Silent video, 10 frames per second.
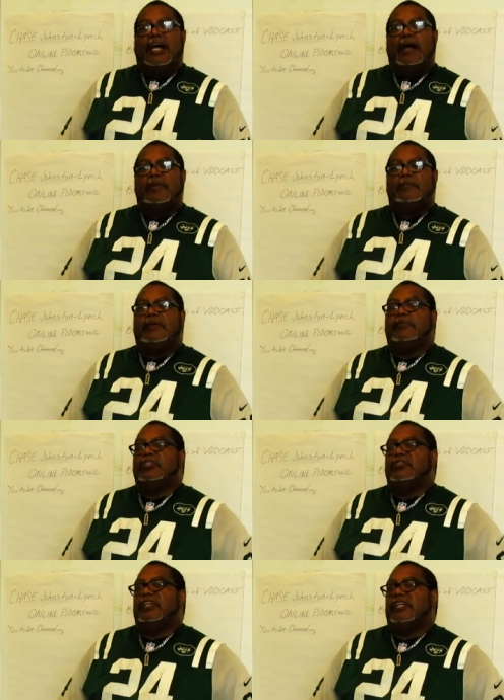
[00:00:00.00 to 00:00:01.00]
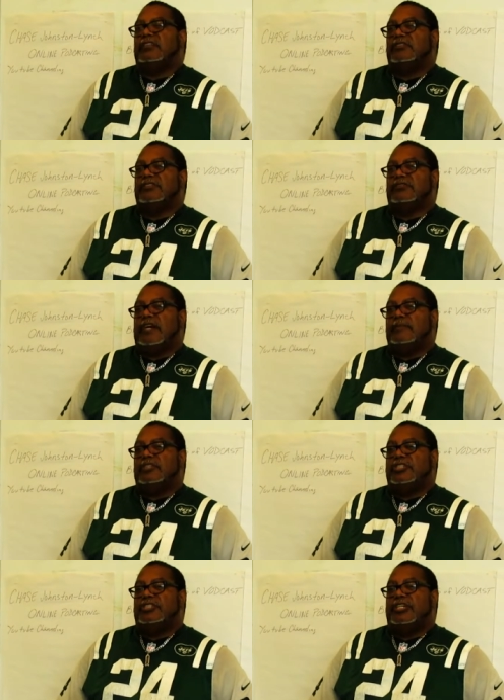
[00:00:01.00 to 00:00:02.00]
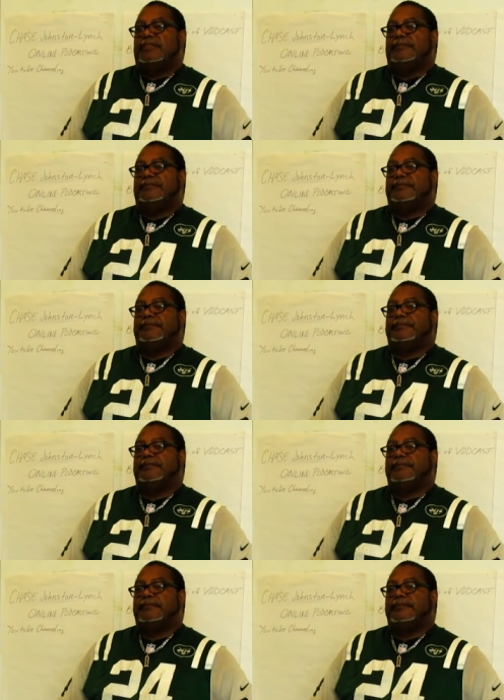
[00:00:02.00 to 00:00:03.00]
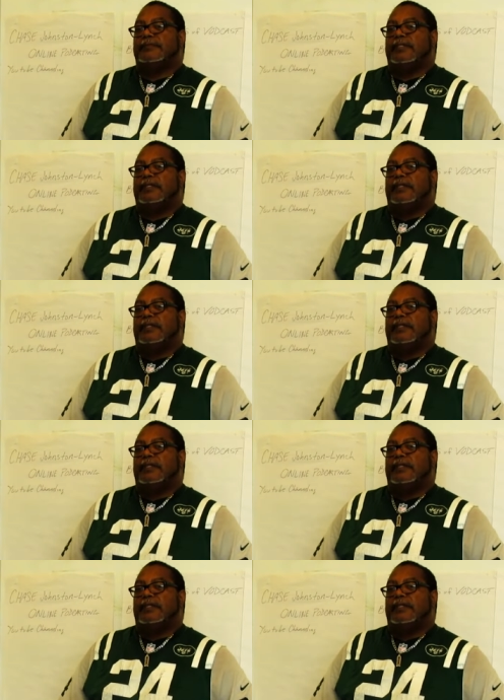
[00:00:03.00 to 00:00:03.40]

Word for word: how many people do you think are subscribing to your channel? no.